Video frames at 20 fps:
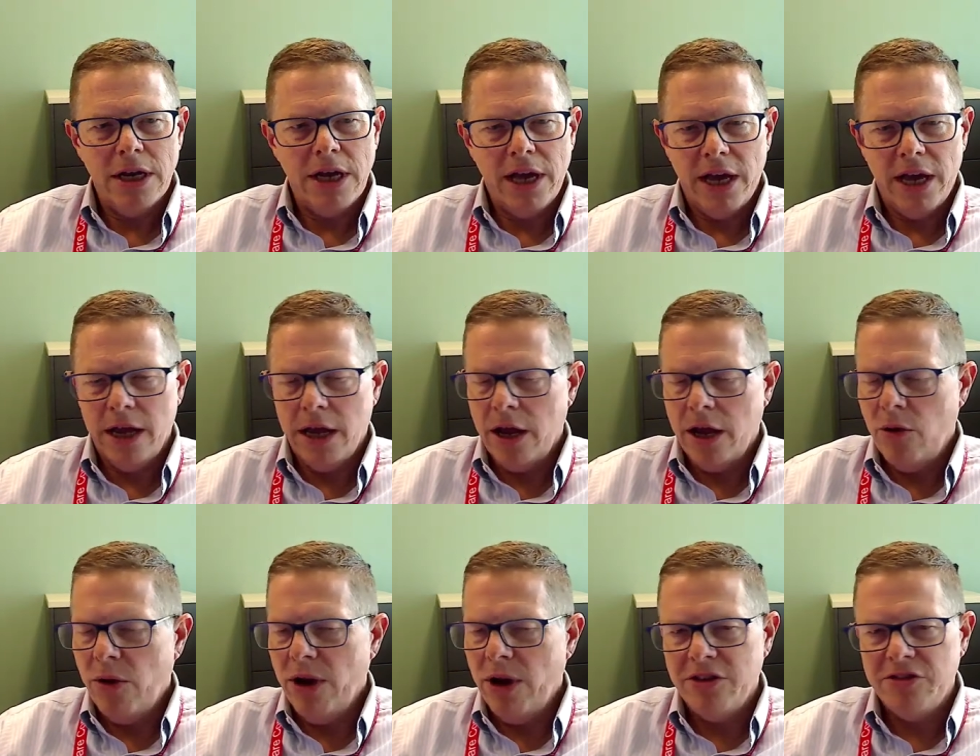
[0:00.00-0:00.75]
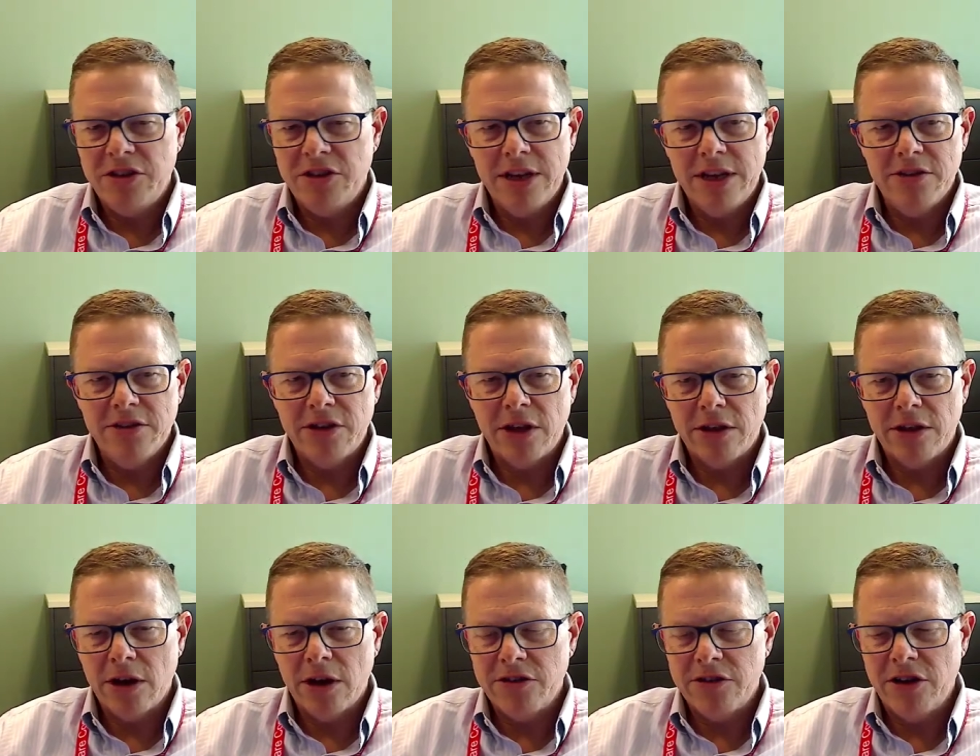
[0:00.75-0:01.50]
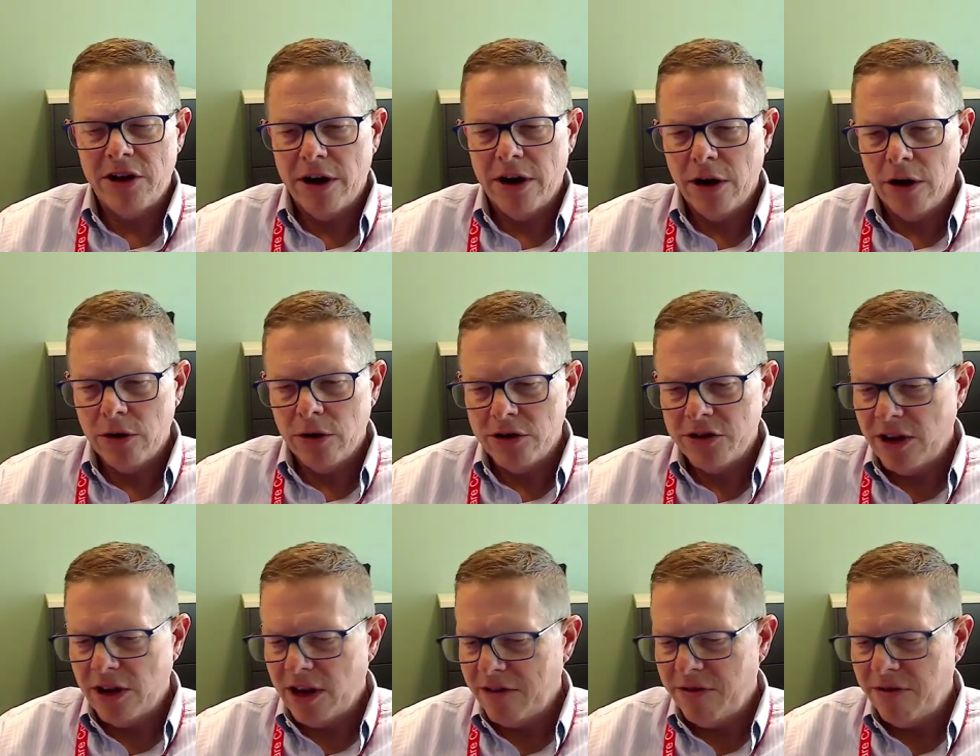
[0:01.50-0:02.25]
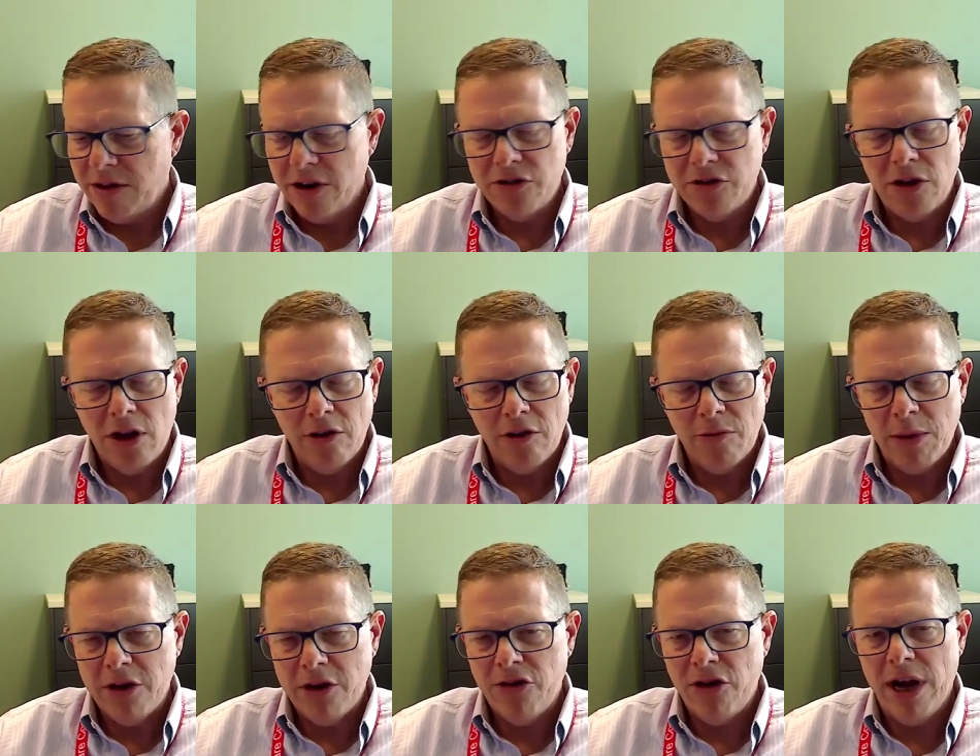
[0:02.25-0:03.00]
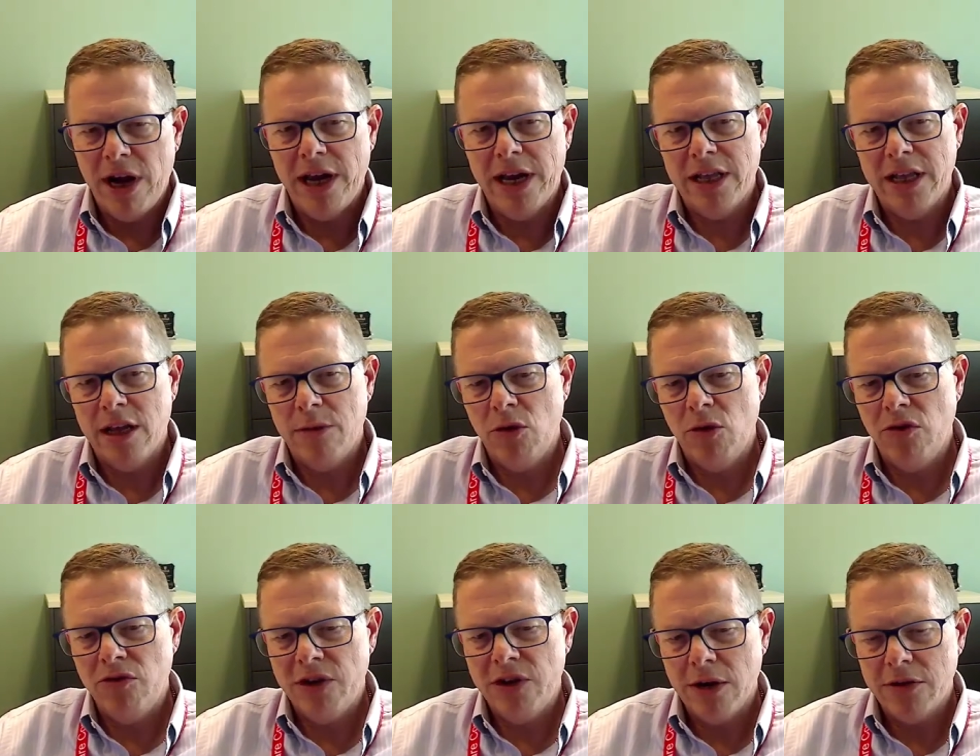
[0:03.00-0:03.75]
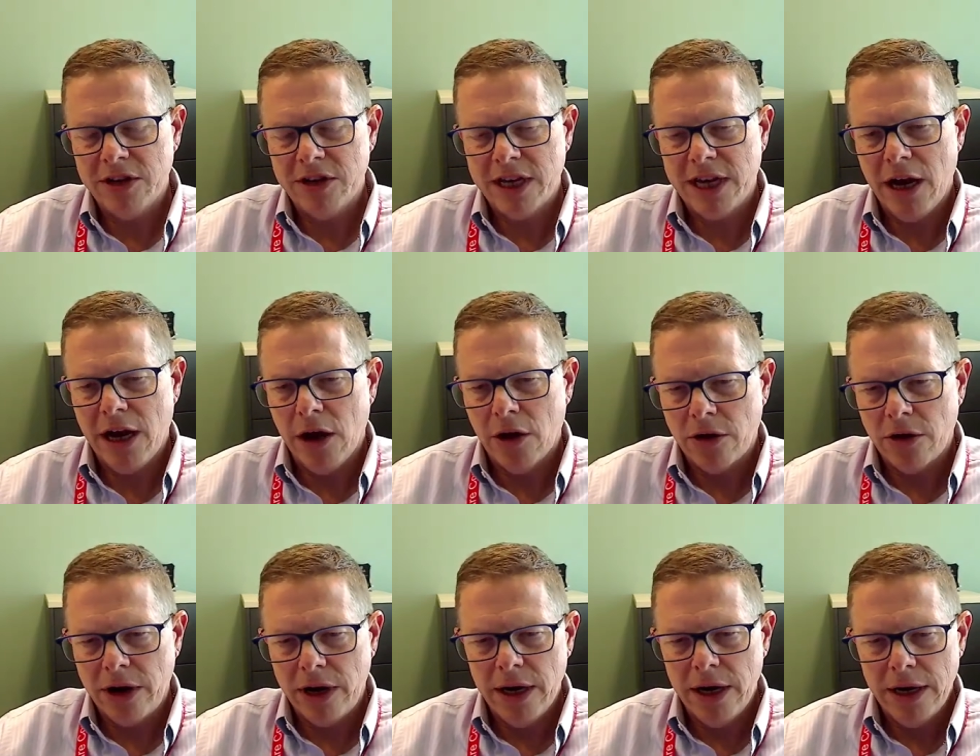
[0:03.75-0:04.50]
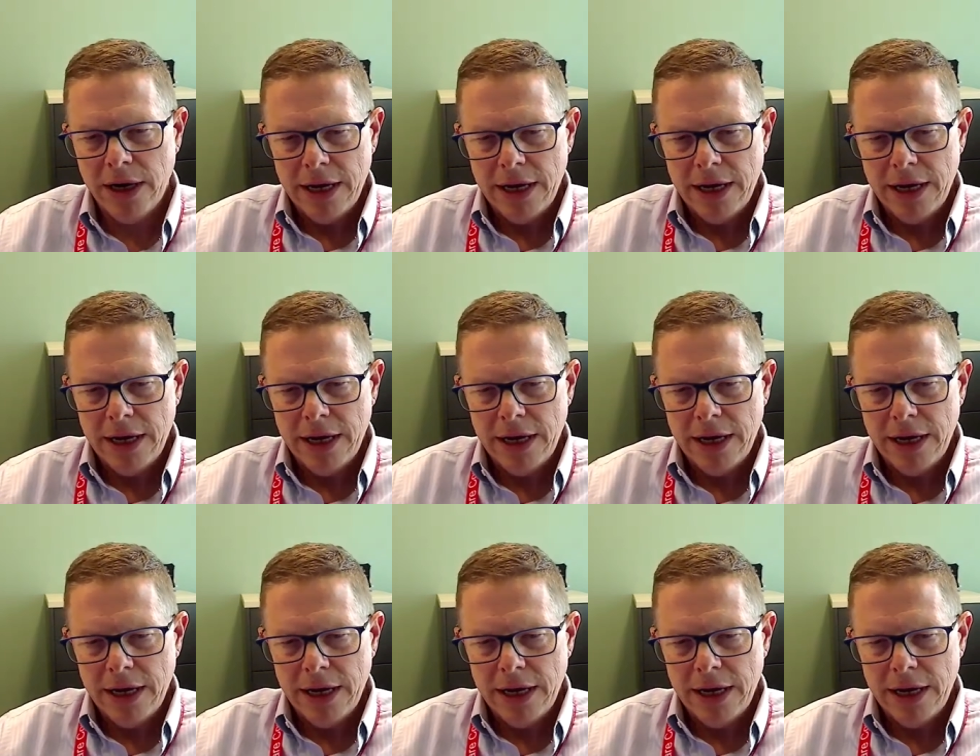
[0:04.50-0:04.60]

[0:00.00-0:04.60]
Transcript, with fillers: and really stayed in Southern Ontario until I finished all of my training and then moved out to Calgary.